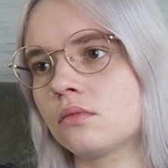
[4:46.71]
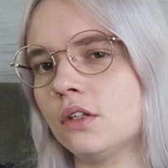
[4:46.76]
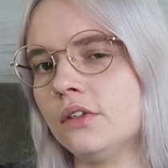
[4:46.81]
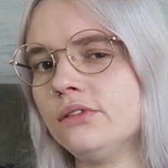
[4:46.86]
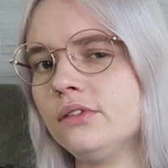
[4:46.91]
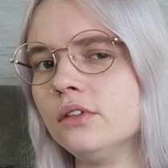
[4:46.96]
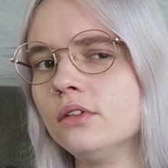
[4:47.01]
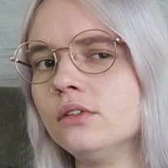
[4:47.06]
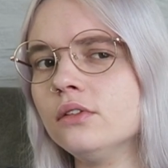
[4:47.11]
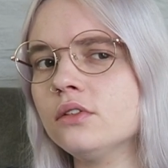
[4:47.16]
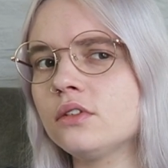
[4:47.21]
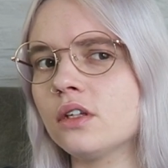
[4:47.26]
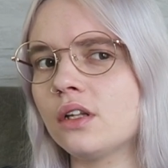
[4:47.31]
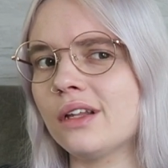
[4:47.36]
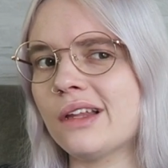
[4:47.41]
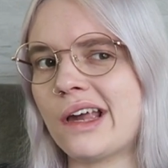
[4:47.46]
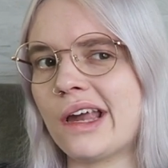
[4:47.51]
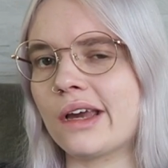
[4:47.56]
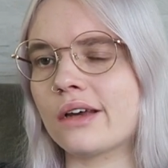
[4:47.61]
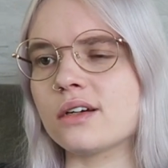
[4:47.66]
If you lose a
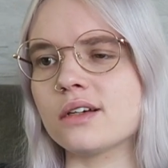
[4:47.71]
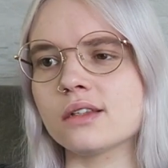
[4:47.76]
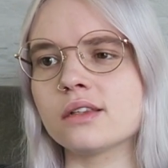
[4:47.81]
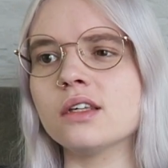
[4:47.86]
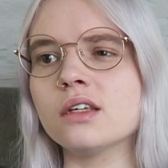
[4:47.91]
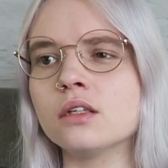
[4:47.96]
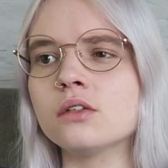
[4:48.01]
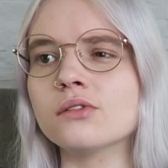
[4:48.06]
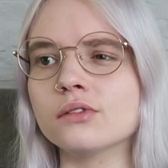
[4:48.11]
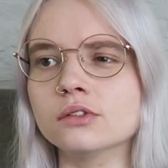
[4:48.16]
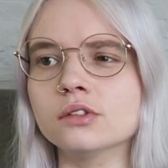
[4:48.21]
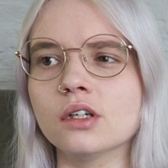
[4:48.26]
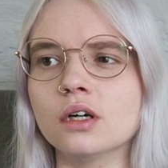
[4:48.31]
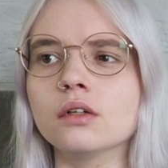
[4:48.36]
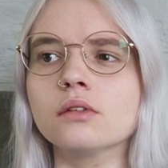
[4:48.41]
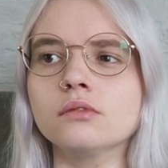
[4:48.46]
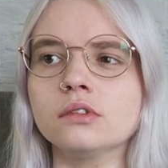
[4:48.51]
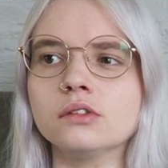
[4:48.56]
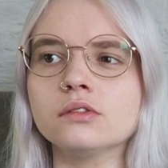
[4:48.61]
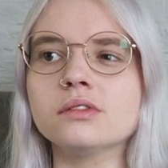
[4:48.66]
leg, I think you're
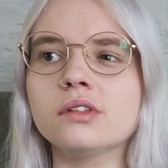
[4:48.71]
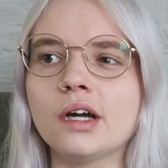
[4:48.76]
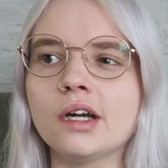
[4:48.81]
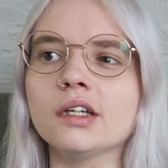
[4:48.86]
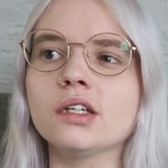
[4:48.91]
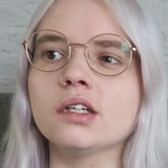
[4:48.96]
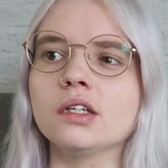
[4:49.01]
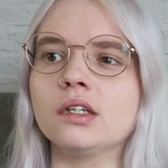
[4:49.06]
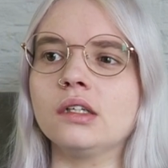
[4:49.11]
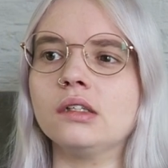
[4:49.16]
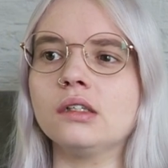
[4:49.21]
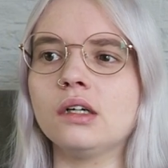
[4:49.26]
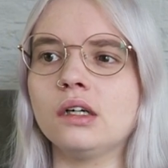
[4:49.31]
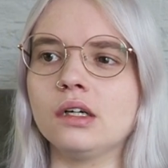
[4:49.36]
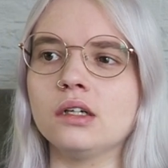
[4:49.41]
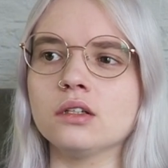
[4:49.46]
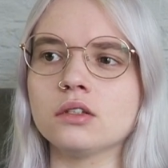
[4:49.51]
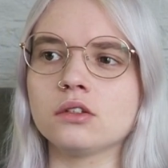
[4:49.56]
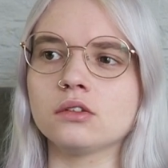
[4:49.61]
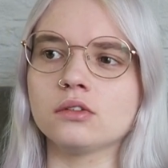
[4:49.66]
done with fighting. I
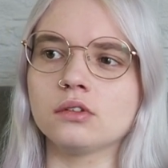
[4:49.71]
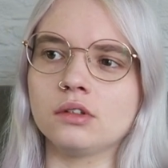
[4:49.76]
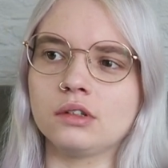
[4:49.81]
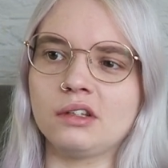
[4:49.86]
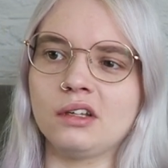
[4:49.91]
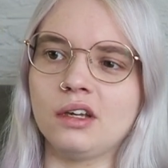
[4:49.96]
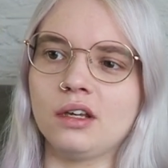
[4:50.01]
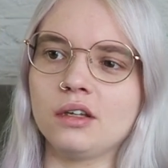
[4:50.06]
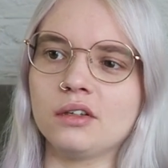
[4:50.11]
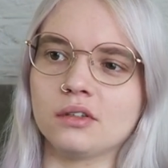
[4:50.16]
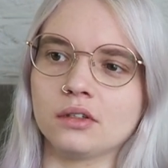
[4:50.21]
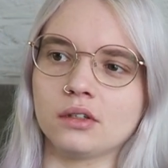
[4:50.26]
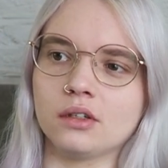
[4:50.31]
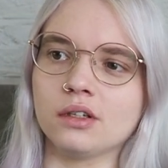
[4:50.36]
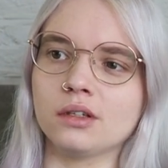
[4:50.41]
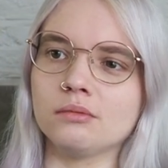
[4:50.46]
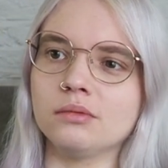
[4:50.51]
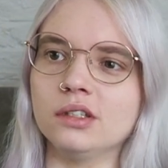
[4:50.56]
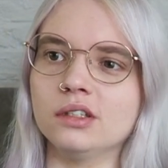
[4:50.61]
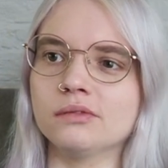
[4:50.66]
also don't think you're
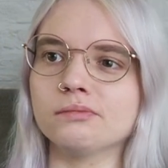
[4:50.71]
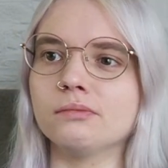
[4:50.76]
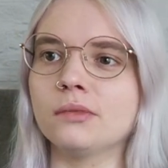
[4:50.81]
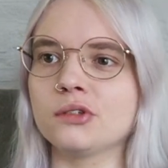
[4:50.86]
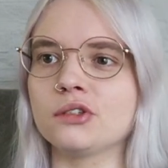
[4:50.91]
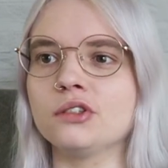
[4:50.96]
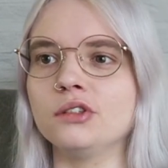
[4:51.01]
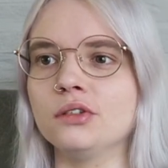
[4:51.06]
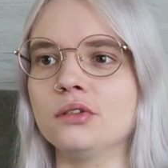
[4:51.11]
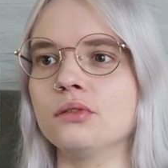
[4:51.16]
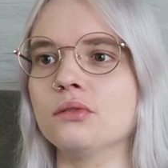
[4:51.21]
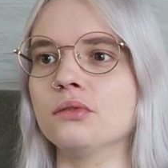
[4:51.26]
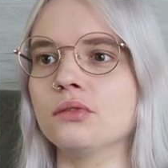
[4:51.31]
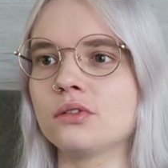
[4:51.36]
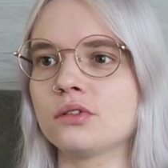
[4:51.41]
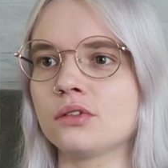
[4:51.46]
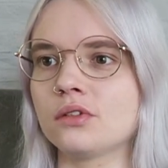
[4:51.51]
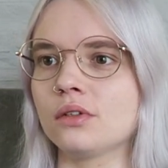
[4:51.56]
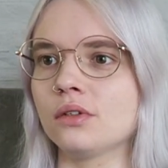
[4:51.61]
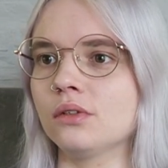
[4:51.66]
gonna be of much
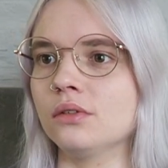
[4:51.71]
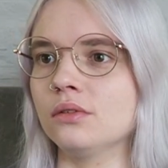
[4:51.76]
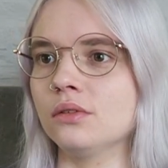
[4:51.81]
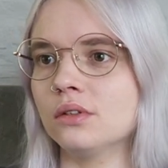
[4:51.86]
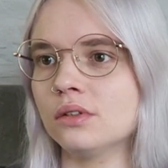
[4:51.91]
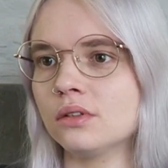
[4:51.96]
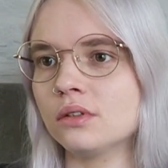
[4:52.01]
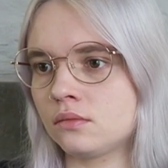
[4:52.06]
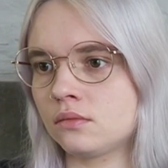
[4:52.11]
use, so...